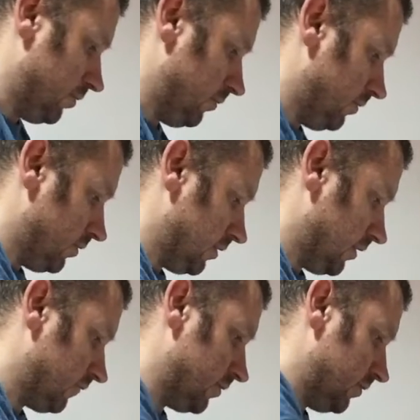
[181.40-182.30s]
bodywork thing
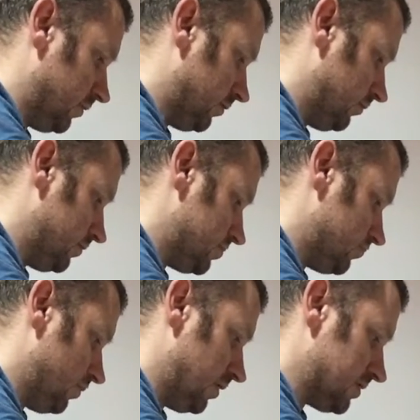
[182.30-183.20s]
I've got to do is
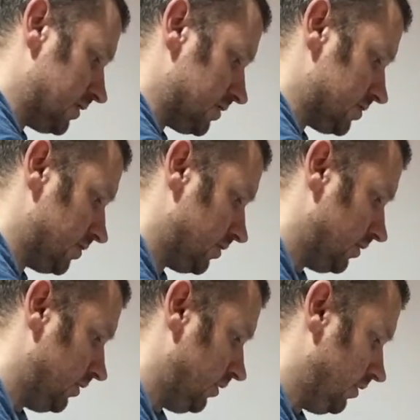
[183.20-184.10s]
reattach
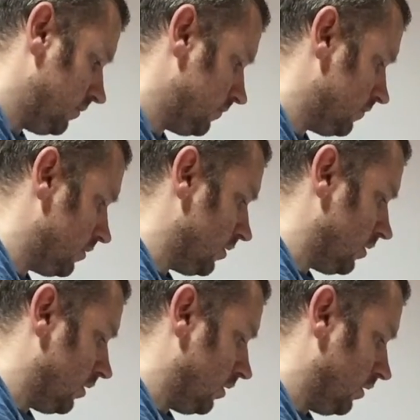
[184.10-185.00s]

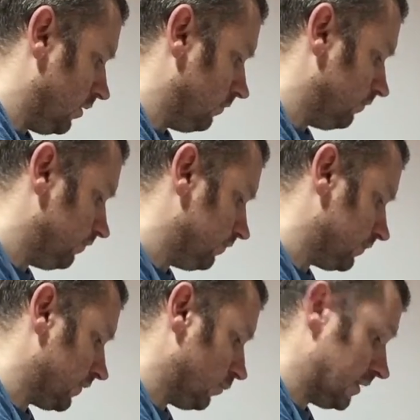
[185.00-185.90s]
the
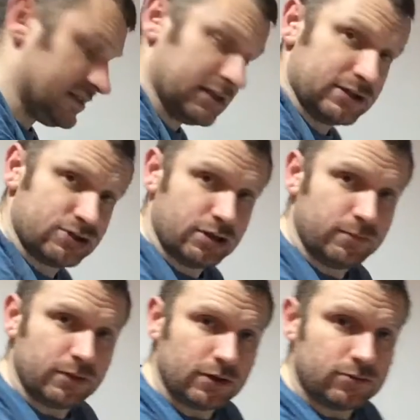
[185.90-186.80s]
waistline trim
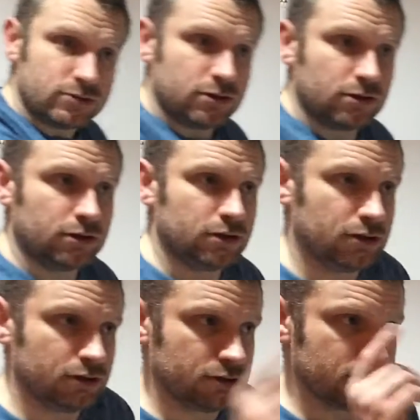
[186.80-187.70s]
that goes along the
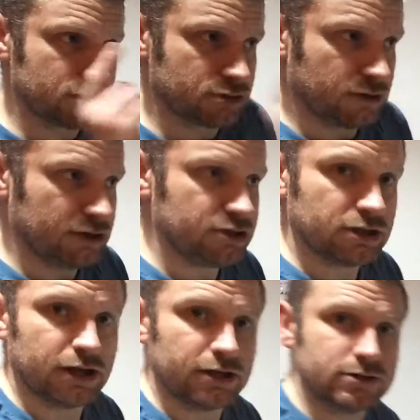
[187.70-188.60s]
swage
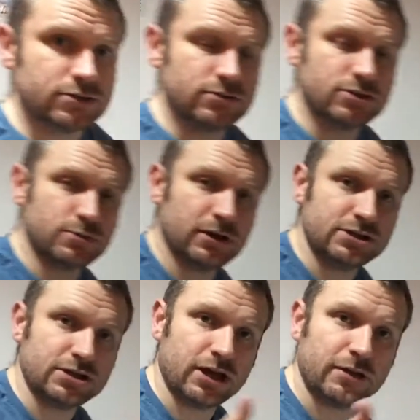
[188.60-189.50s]
line. So the
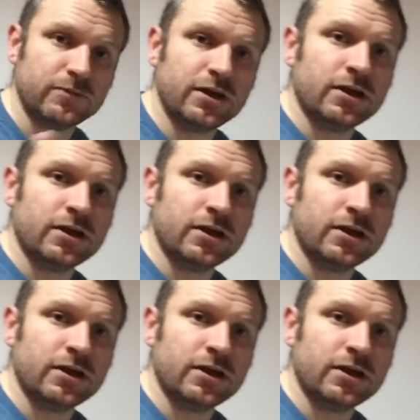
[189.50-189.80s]
swage line